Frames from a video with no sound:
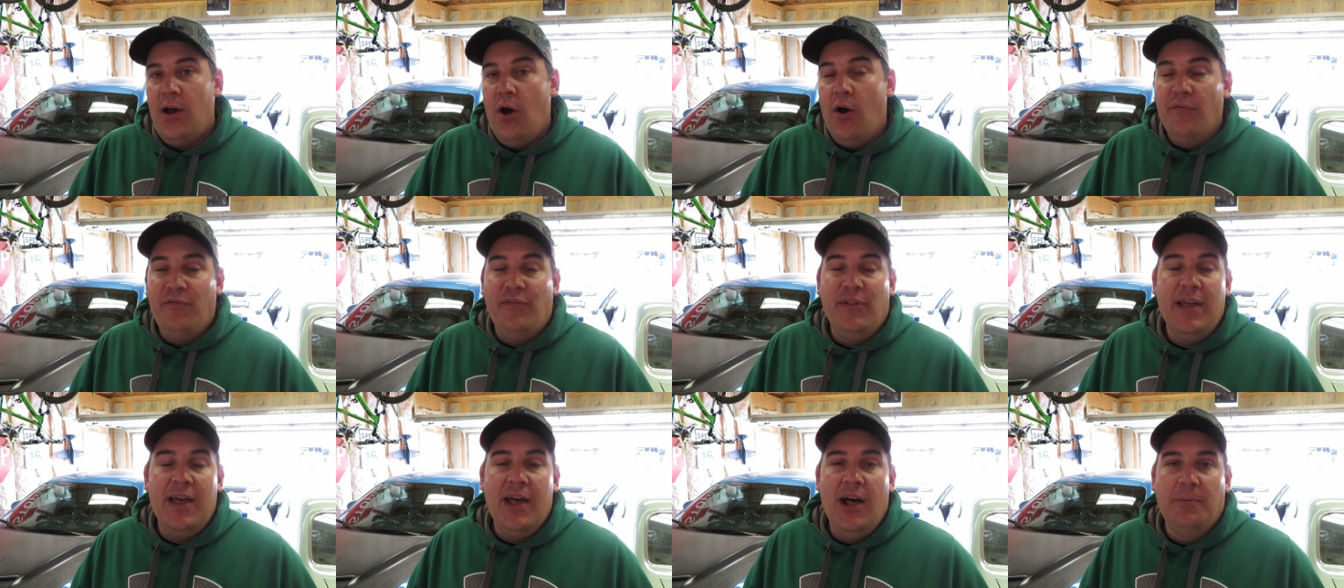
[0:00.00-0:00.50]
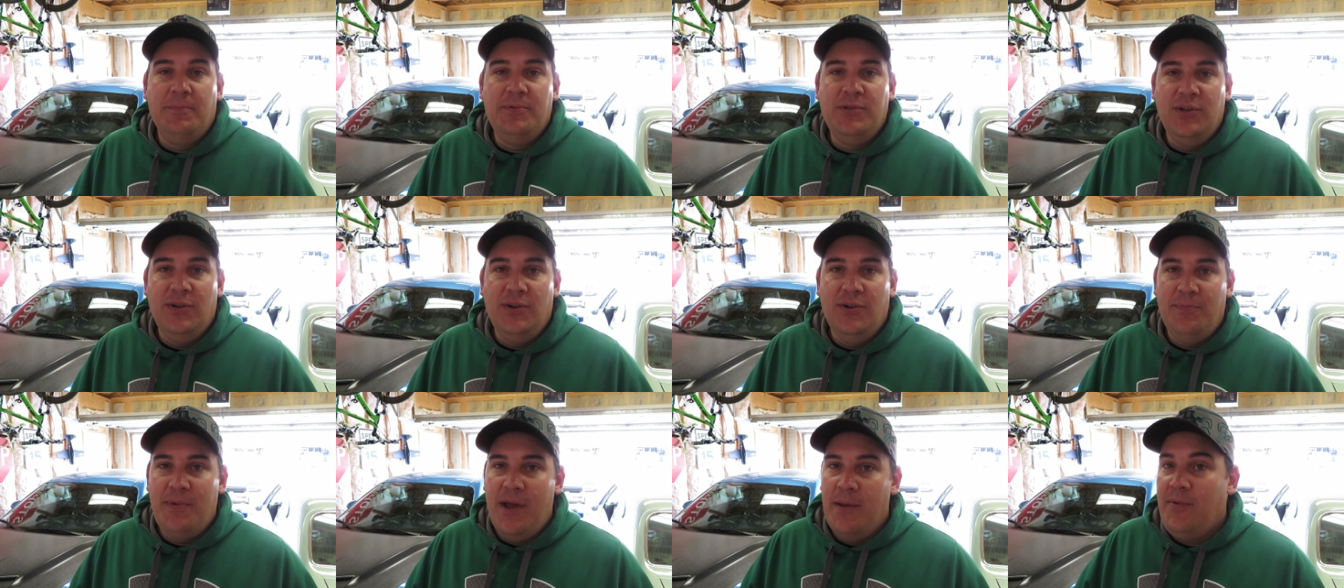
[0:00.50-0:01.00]
Hopefully it helps
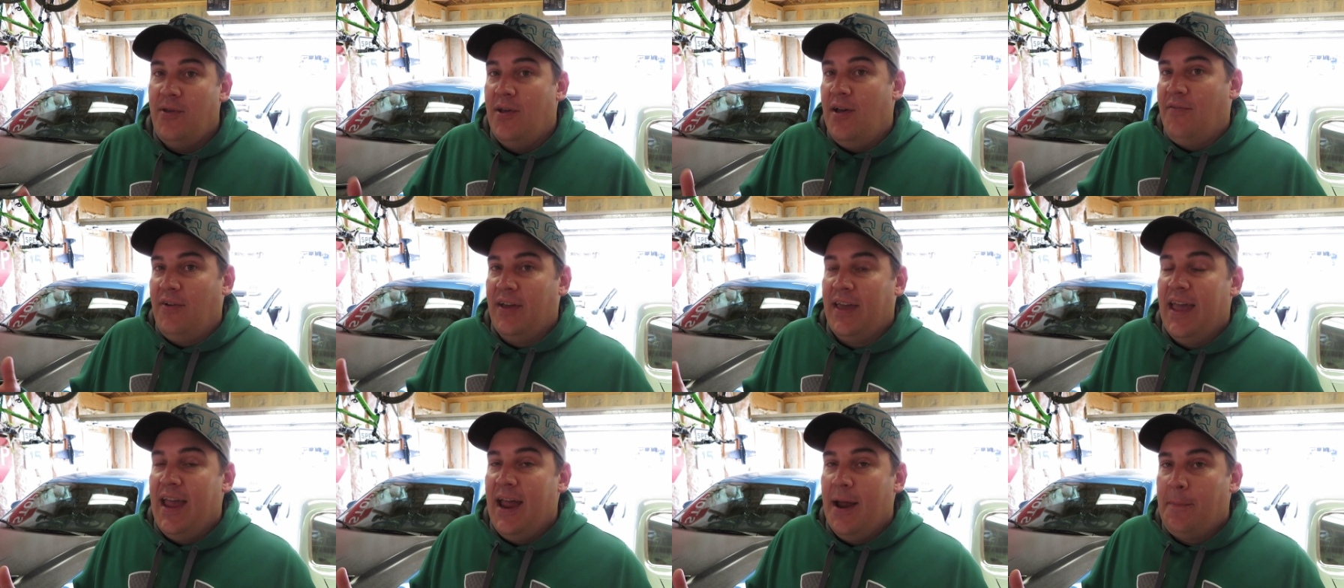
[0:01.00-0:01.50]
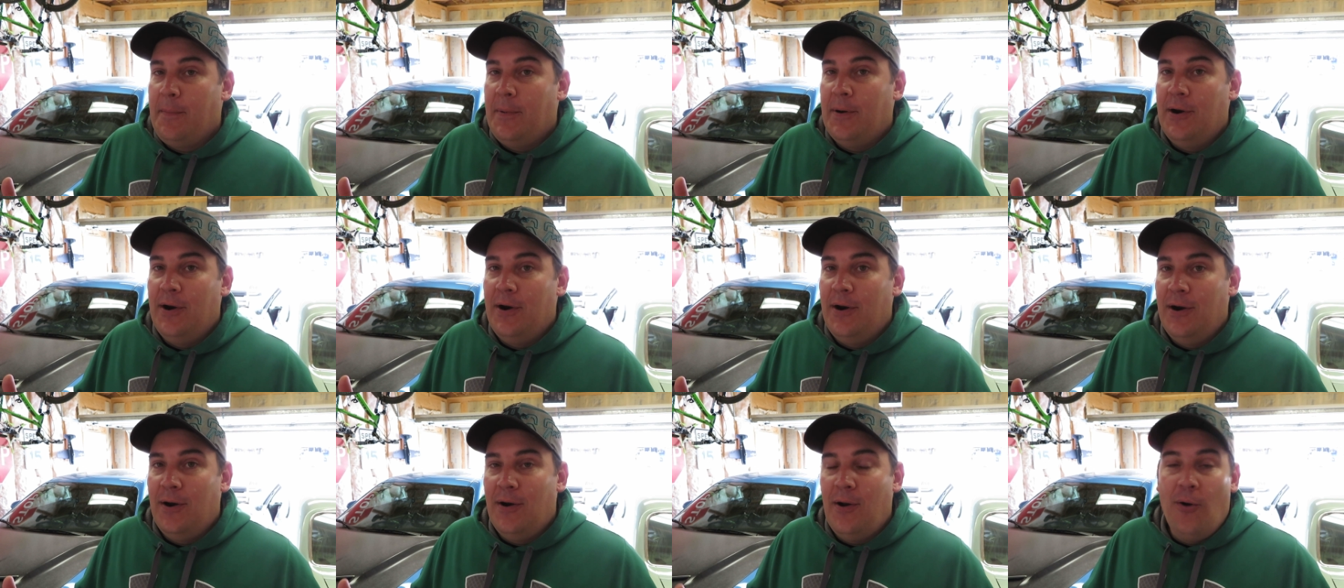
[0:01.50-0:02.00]
you. Maybe you have a
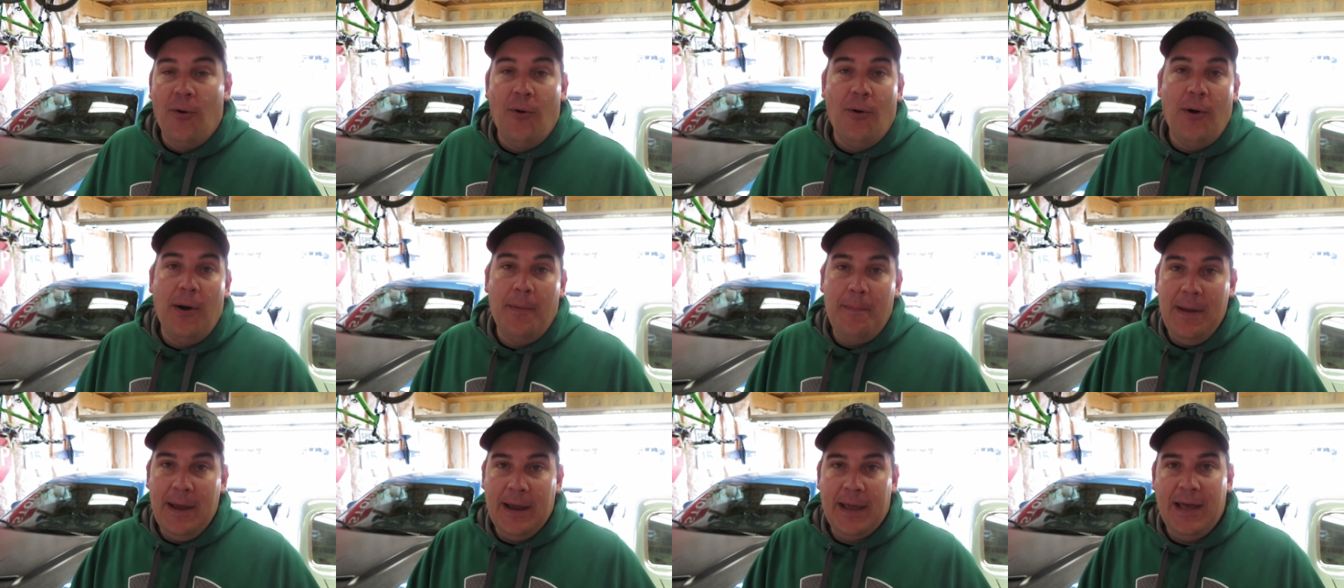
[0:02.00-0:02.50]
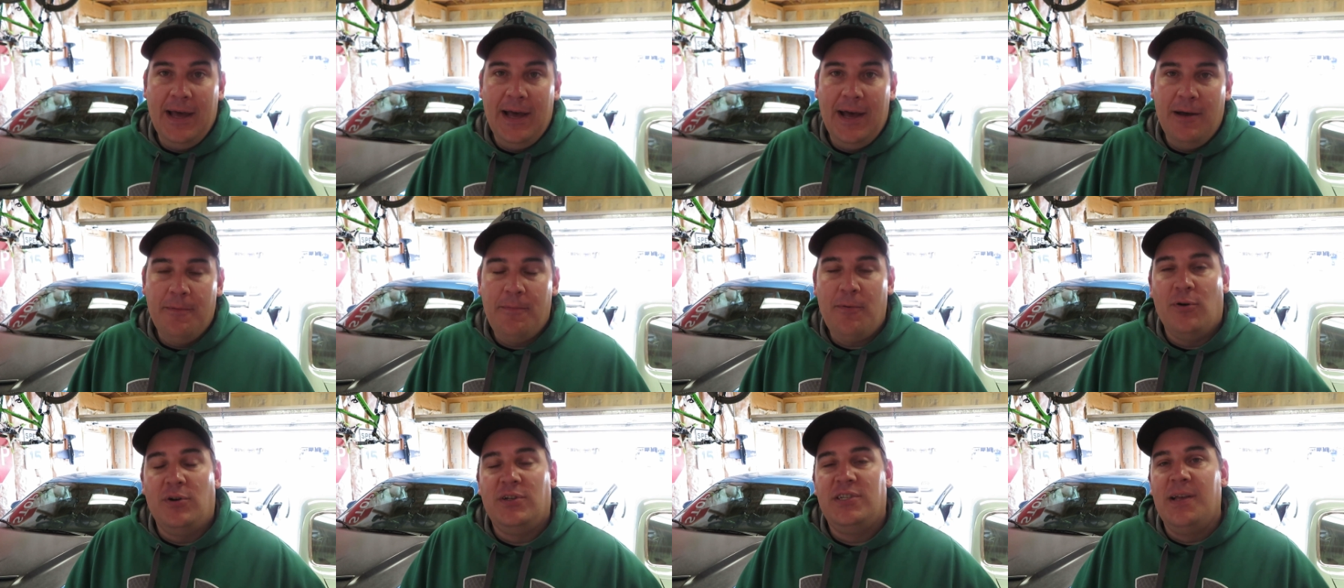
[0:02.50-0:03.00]
camper or a
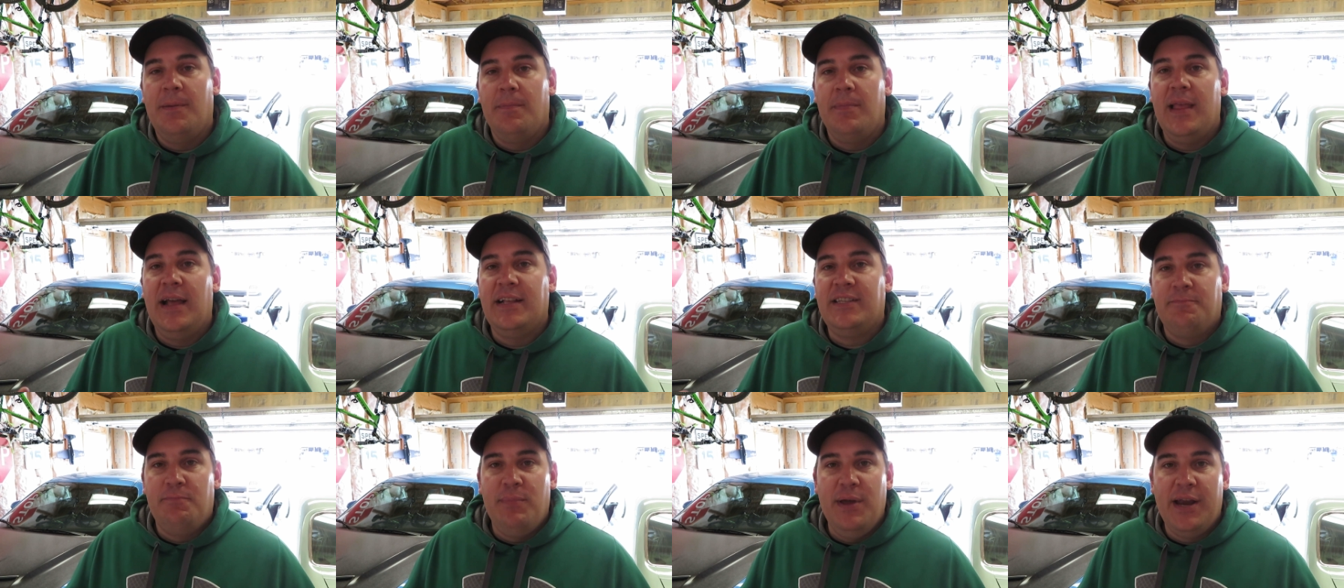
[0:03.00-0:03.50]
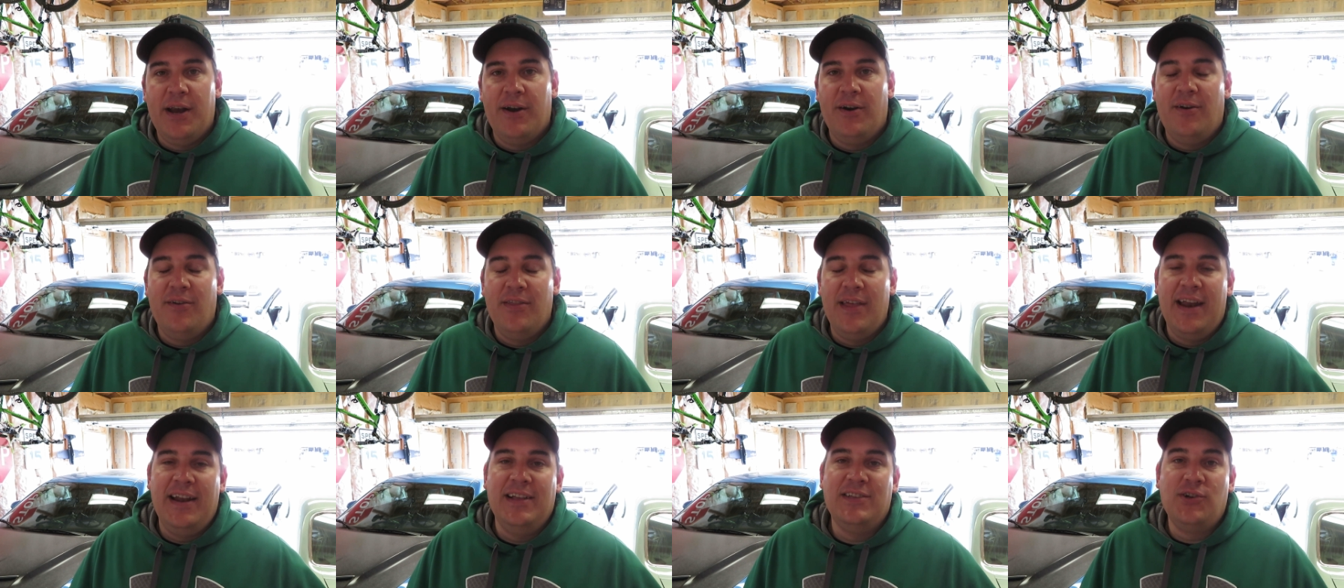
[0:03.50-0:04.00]
pickup or something that's
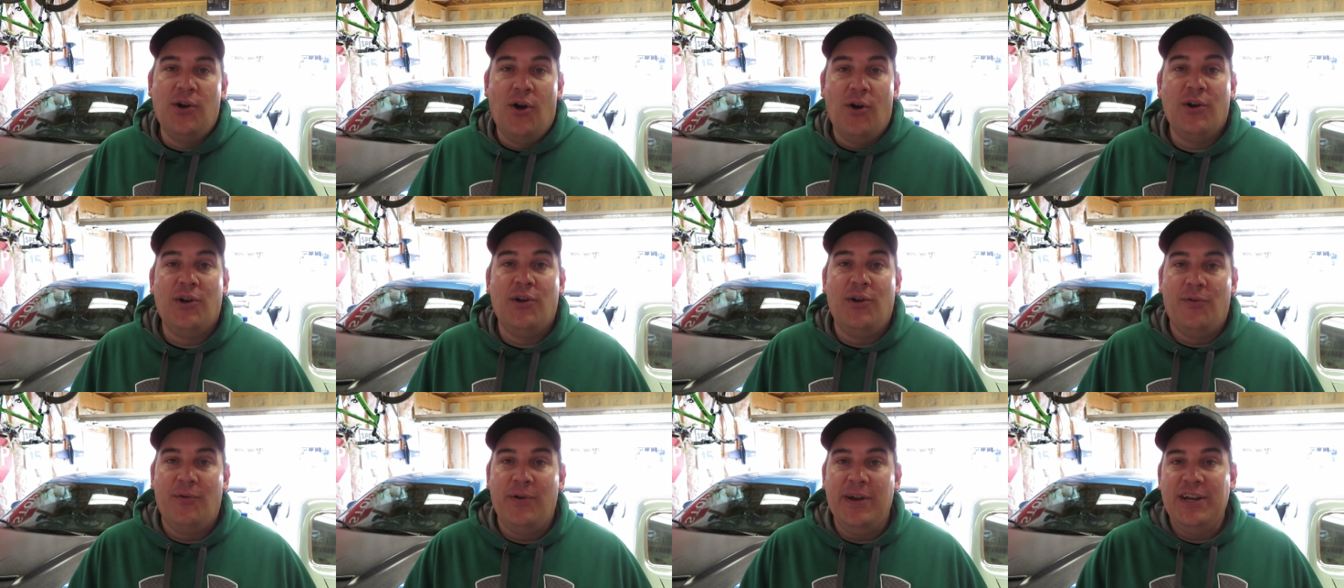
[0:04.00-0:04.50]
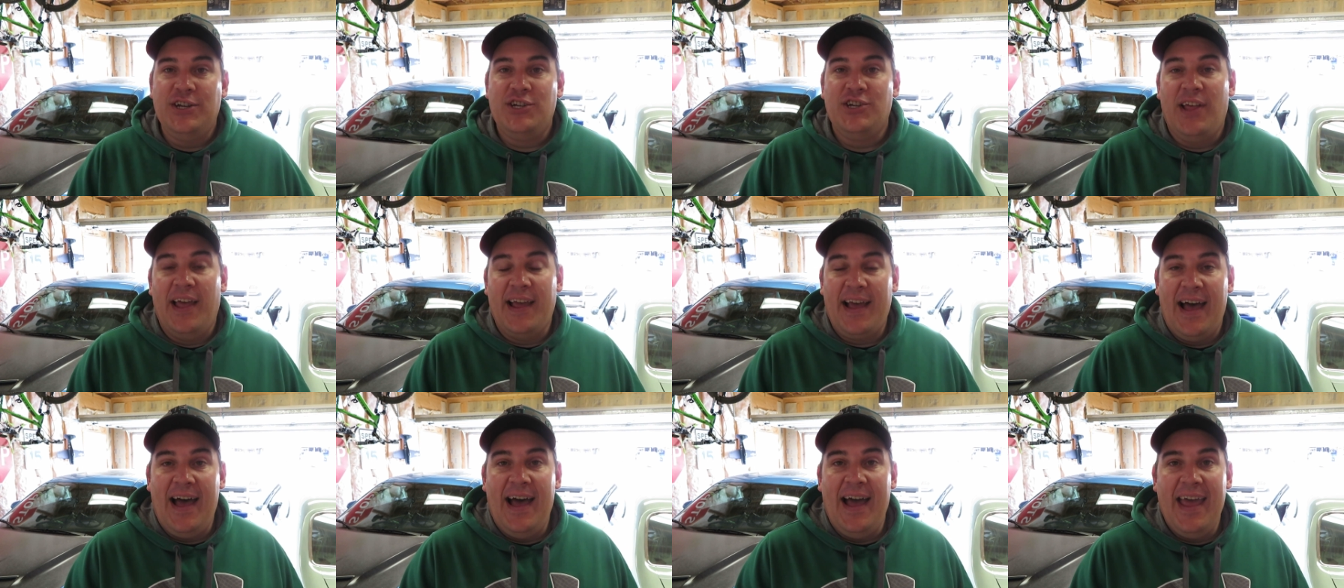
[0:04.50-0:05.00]
bigger that is harder to reach
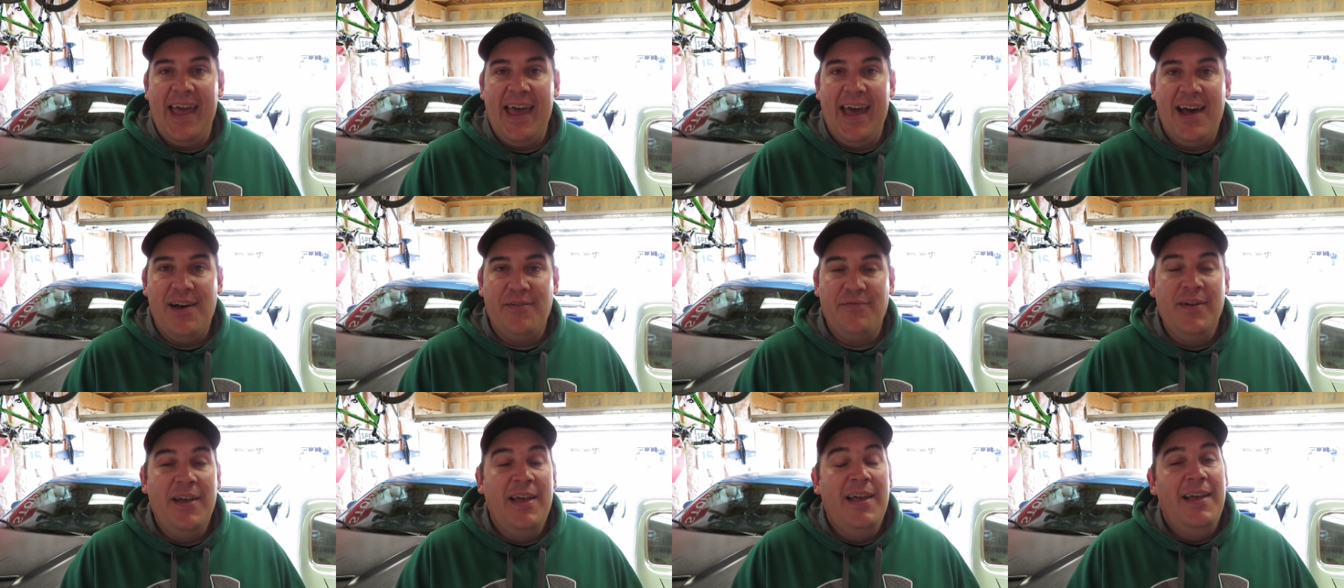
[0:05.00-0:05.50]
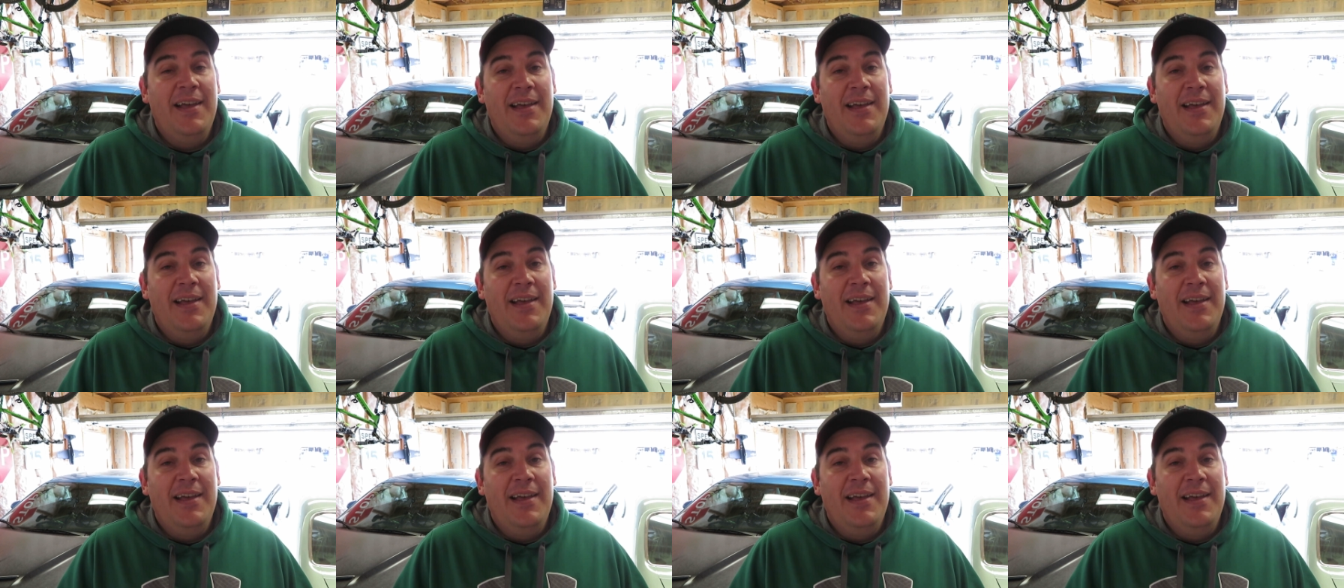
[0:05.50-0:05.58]
like I have.